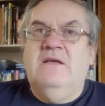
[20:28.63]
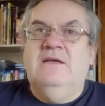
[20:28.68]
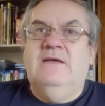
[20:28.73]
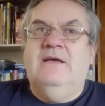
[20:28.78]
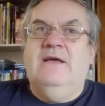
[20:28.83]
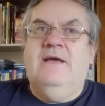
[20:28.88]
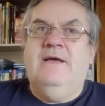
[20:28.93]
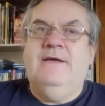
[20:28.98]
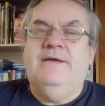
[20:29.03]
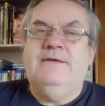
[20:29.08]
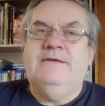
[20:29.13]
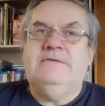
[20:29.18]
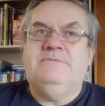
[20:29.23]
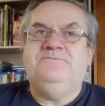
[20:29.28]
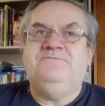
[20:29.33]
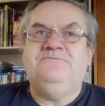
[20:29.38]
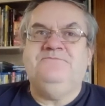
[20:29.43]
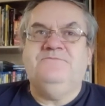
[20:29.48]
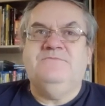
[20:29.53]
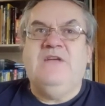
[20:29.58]

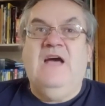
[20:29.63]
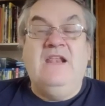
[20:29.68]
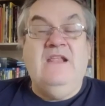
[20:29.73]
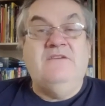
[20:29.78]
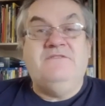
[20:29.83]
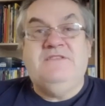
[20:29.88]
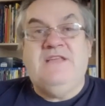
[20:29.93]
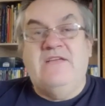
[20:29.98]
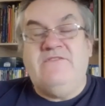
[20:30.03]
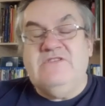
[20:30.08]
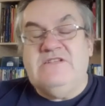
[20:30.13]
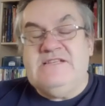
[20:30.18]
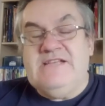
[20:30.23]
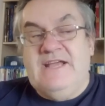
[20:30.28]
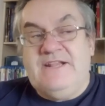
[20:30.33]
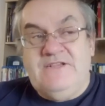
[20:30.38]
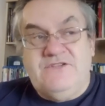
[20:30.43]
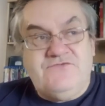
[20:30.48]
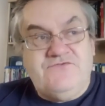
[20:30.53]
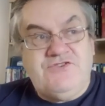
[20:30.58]
I love David
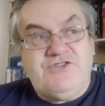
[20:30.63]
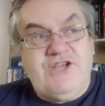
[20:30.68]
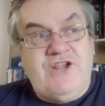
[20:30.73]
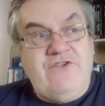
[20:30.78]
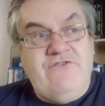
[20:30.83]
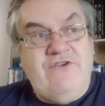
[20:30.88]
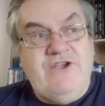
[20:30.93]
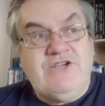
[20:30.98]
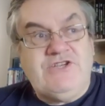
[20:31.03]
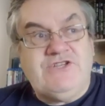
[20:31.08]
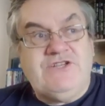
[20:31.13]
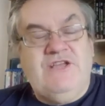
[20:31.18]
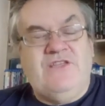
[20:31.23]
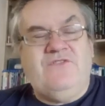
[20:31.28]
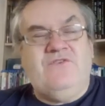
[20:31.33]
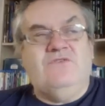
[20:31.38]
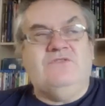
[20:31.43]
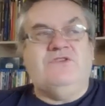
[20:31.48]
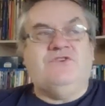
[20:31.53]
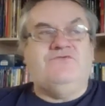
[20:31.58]
Tennant's regeneration. I
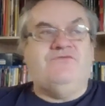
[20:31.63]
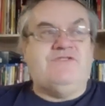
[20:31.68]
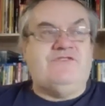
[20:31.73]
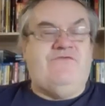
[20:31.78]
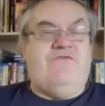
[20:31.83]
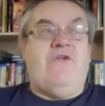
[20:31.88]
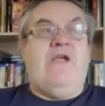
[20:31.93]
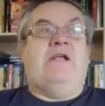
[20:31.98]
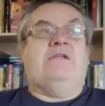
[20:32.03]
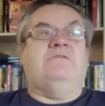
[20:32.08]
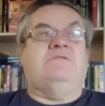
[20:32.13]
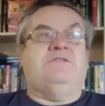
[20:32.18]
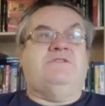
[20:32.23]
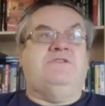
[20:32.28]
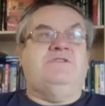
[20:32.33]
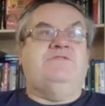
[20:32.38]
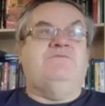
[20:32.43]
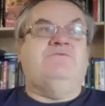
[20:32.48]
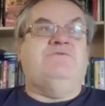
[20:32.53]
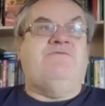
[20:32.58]
thought that Christopher
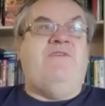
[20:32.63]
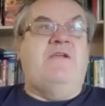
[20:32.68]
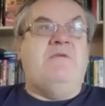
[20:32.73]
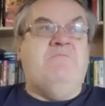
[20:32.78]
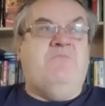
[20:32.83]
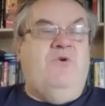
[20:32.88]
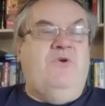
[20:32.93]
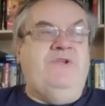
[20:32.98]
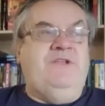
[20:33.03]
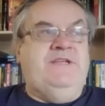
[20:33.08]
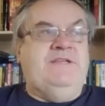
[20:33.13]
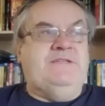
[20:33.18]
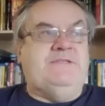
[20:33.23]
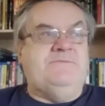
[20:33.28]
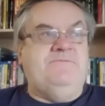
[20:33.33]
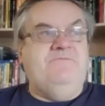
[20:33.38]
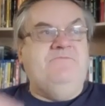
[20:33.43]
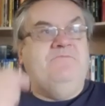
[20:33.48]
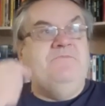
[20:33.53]
Eccleston's was very poignant.